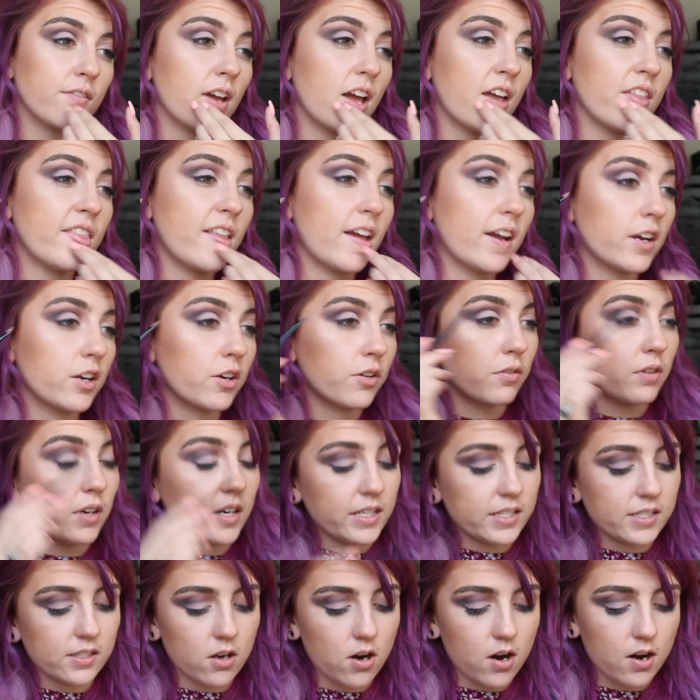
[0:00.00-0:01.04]
I've gotten that
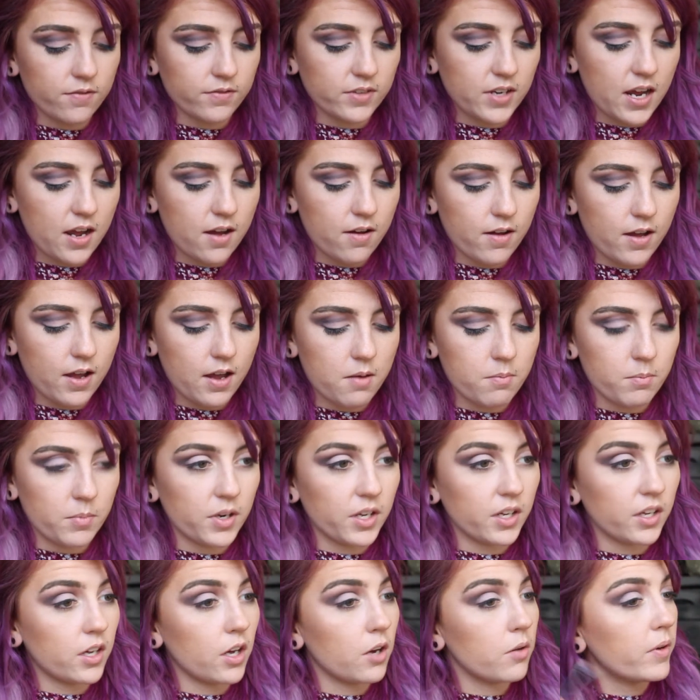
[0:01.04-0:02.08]
crease carved out, I'm
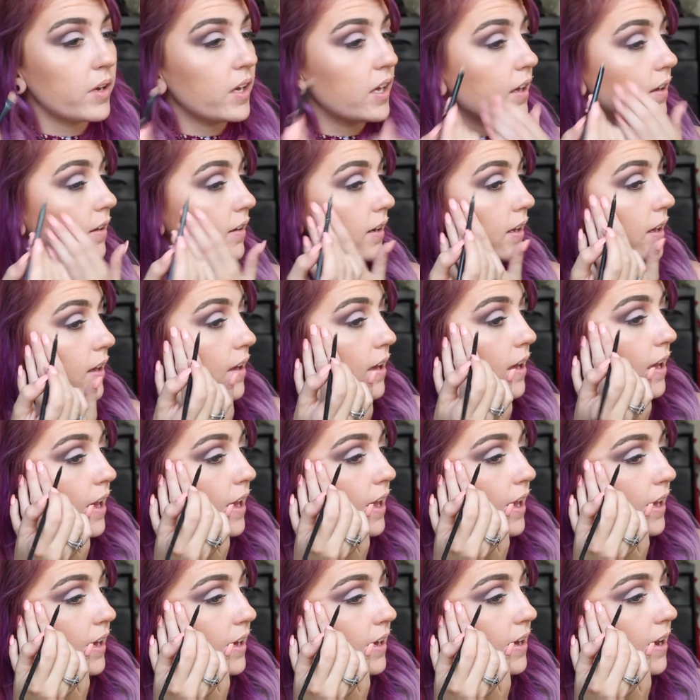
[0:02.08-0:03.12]
going to go in
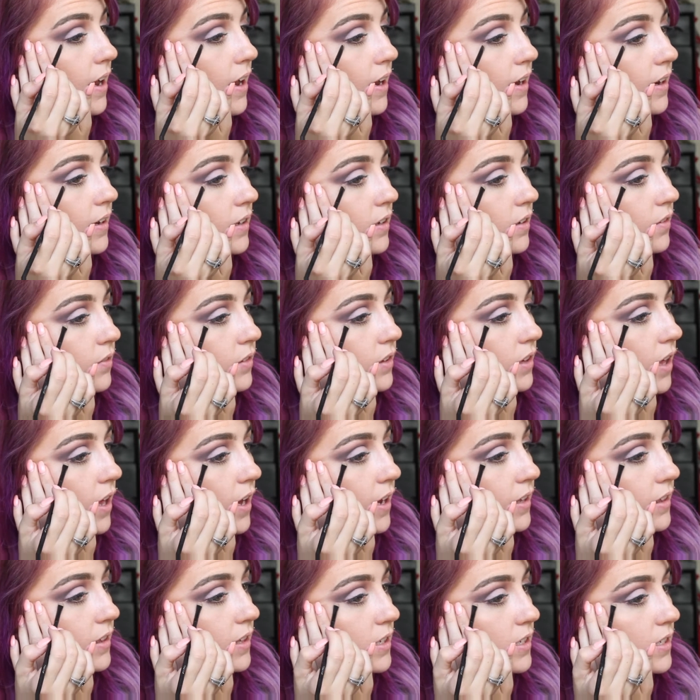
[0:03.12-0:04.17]
and kind of
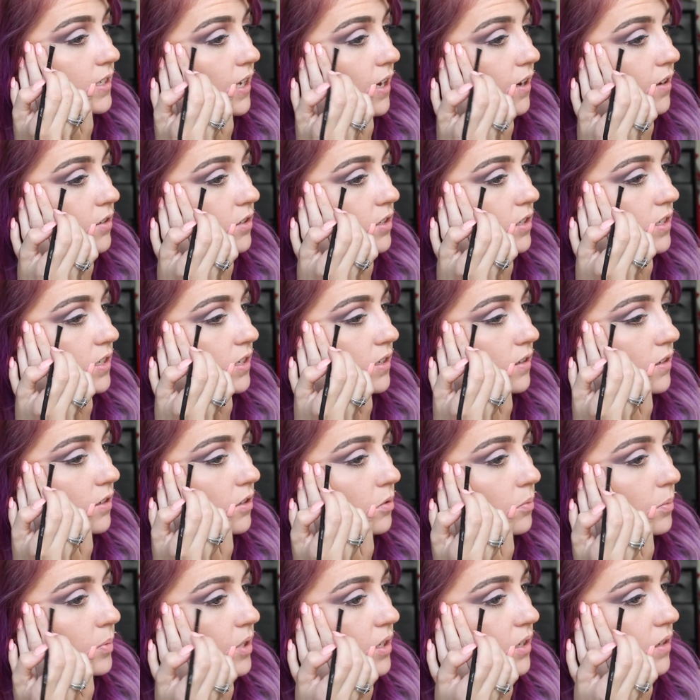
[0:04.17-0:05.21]
line this out just a
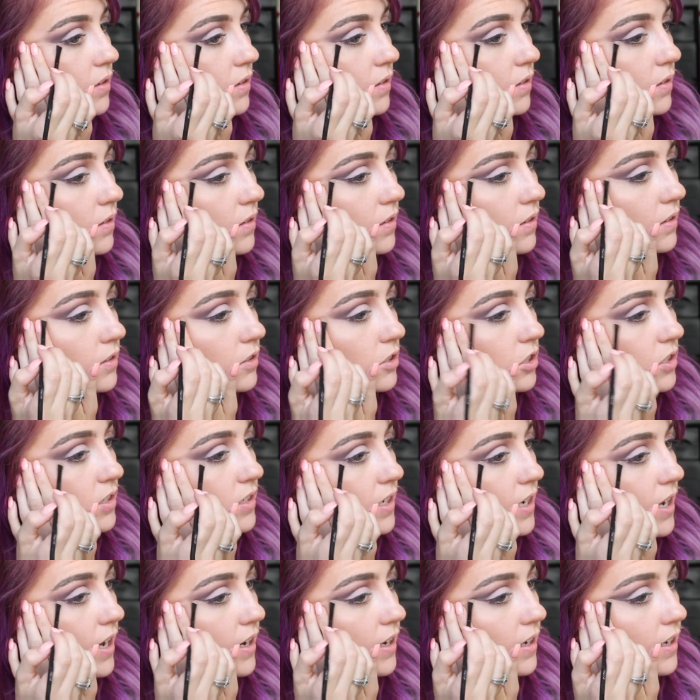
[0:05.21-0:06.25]
little bit, just
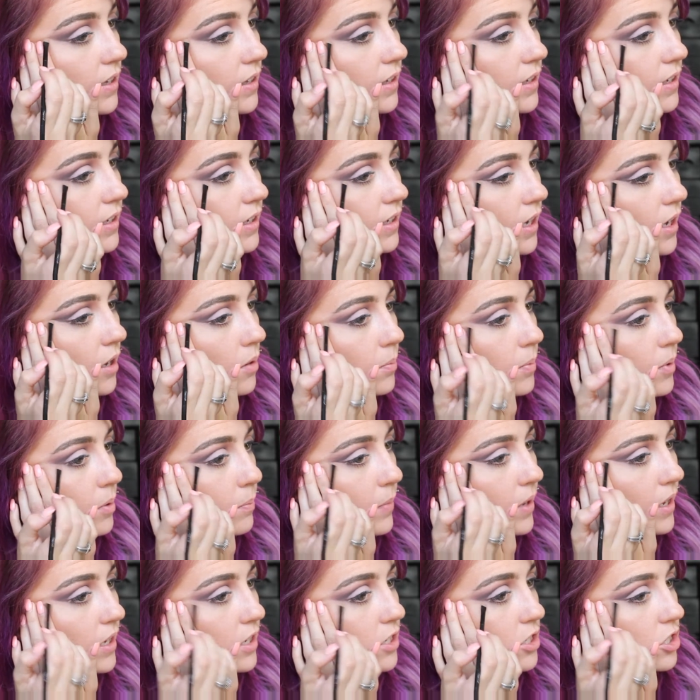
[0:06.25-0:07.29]
to kind of clean it up
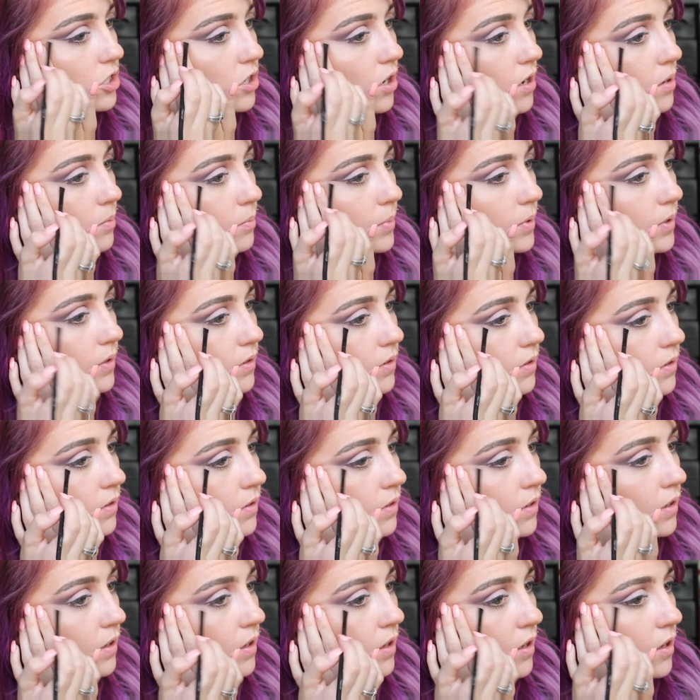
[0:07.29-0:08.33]
and make it sharp.
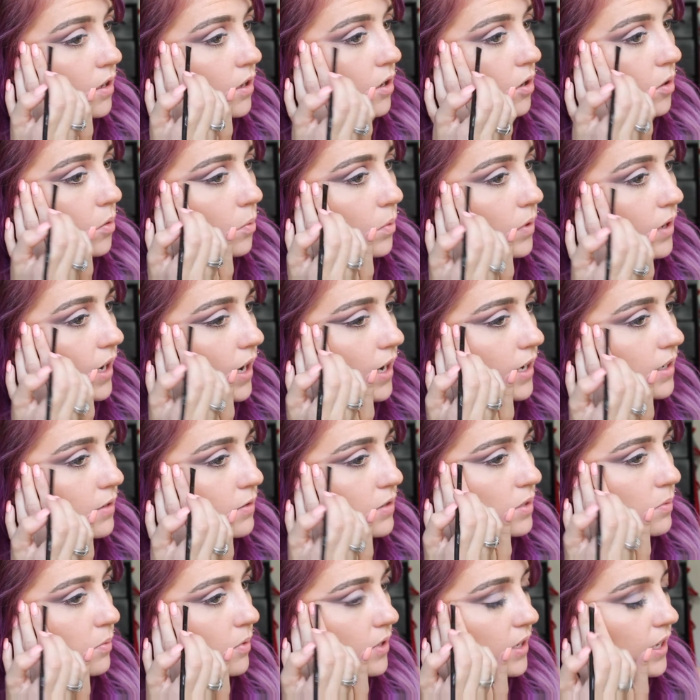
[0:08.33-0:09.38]
When I do
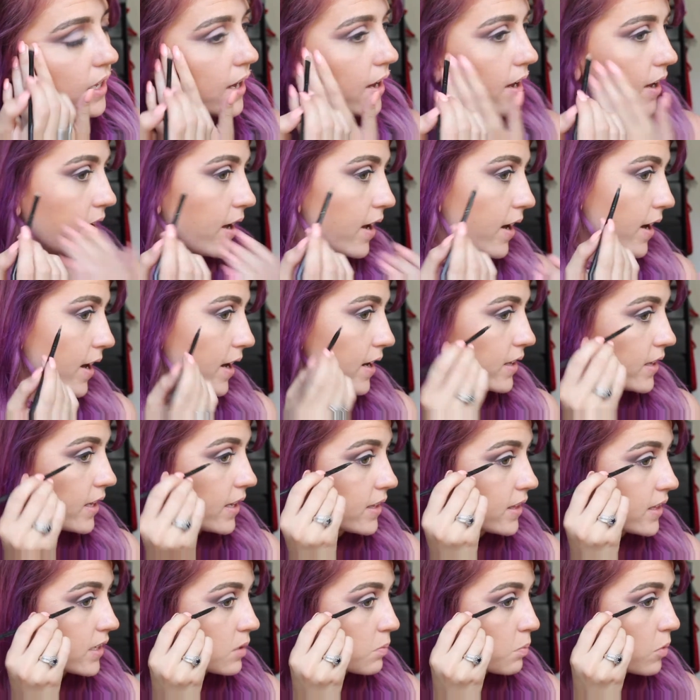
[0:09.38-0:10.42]
a smoky eye, I kind of
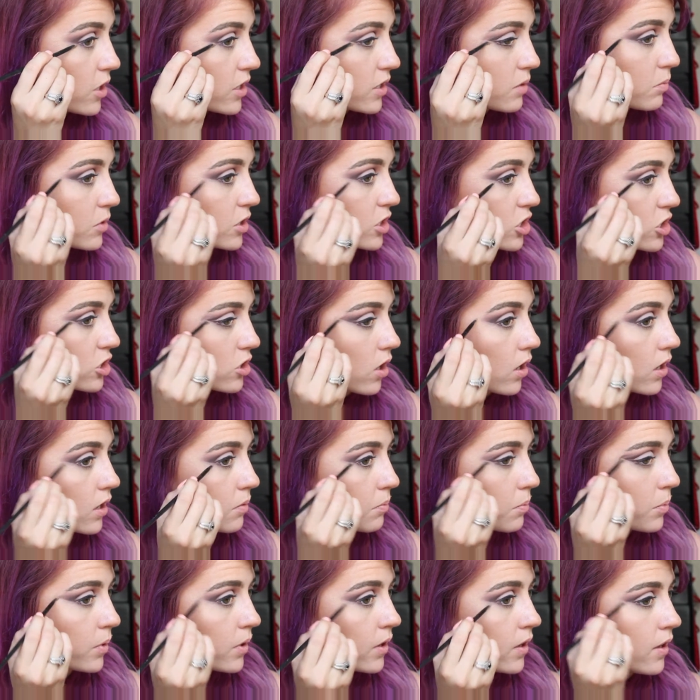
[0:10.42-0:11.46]
like this part to be
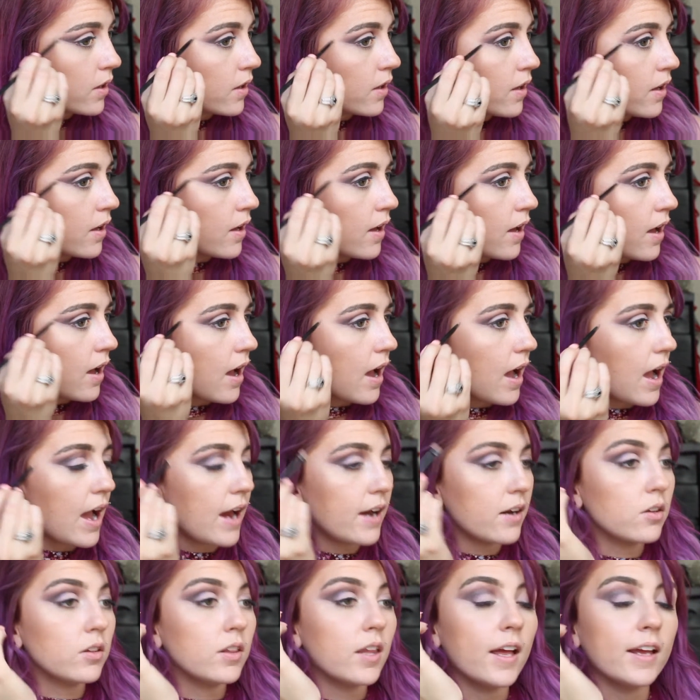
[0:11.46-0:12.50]
sharp.
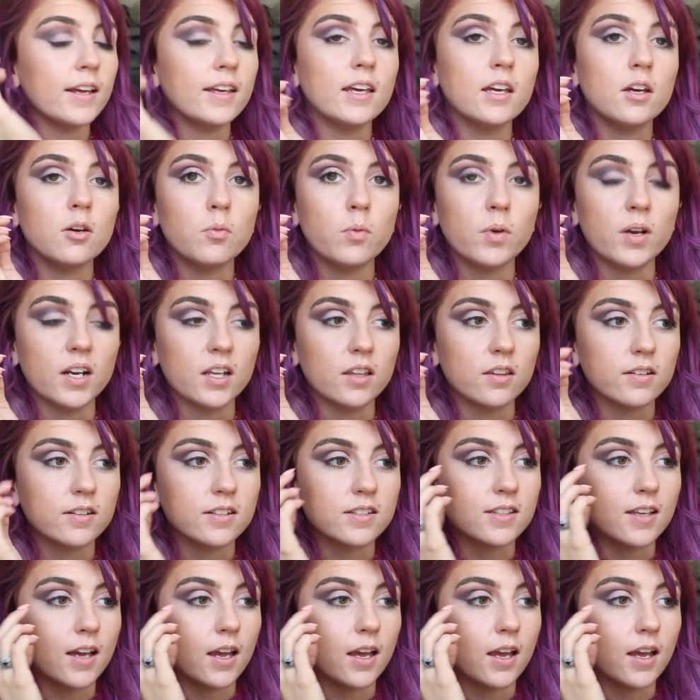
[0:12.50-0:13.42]
I don't like it when it looks